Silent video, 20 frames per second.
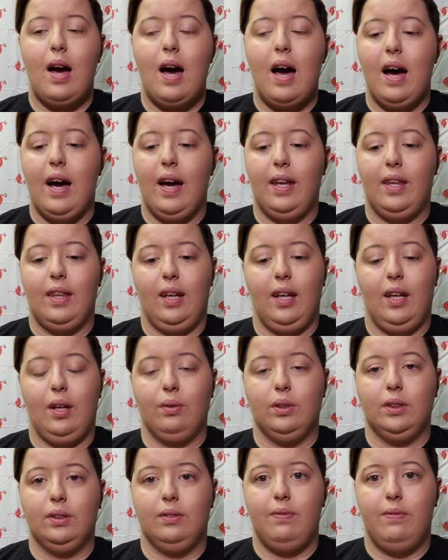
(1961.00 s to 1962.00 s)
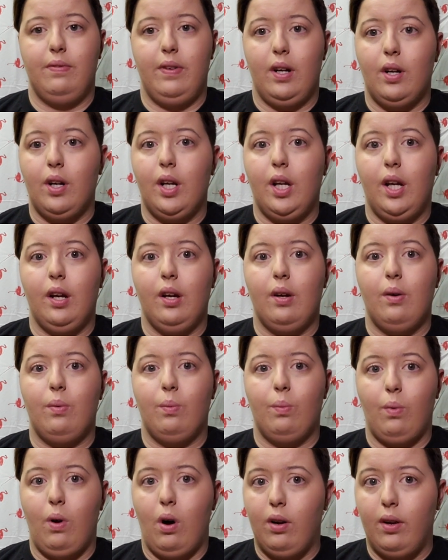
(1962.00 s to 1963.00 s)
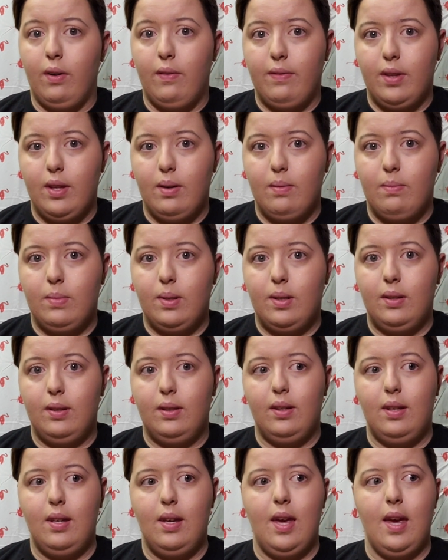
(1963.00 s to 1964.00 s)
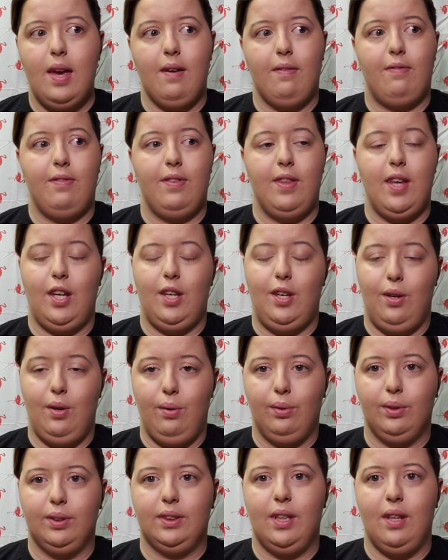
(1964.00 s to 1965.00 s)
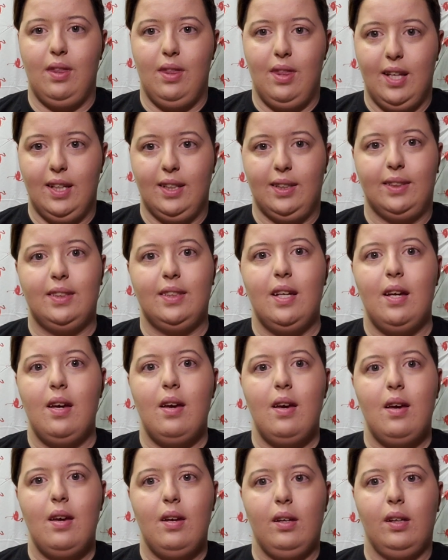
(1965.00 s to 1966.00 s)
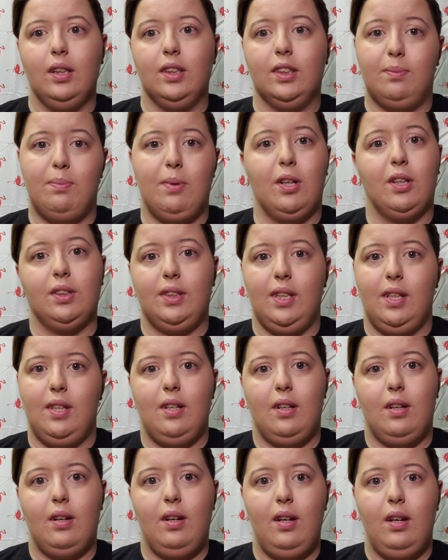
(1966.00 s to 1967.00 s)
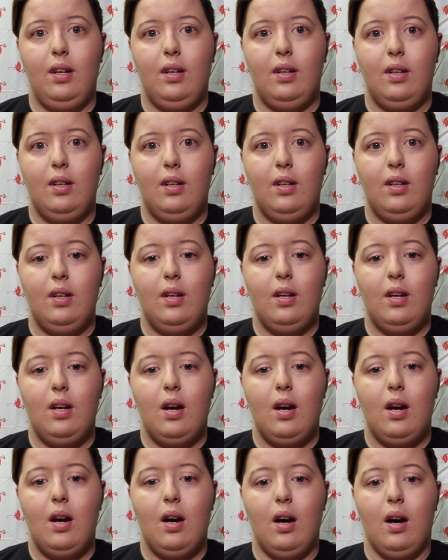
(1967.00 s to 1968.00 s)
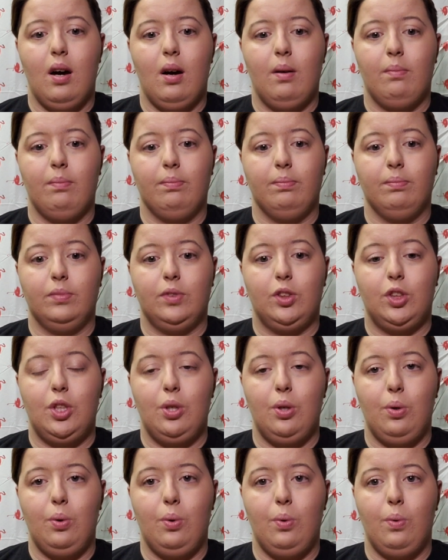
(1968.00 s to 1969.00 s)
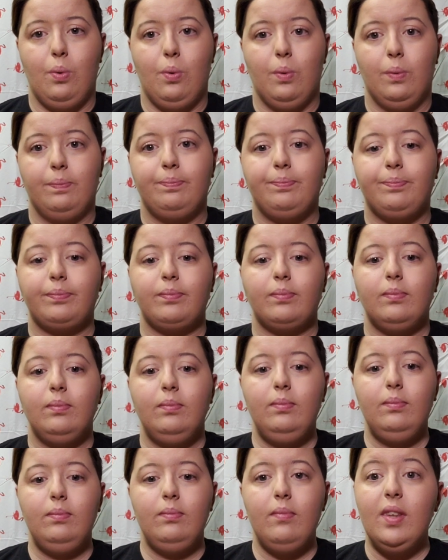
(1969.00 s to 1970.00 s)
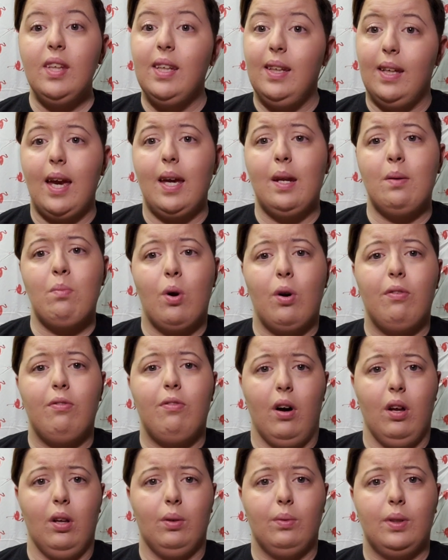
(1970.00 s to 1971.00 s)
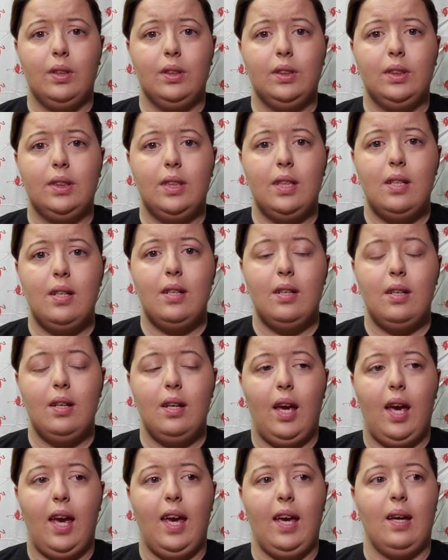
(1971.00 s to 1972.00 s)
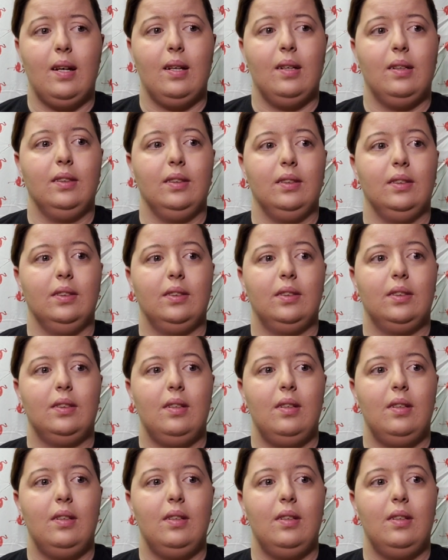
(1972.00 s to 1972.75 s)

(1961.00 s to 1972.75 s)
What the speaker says: I think it was very wrong of them if they used this conspiracy theory to gain more followers and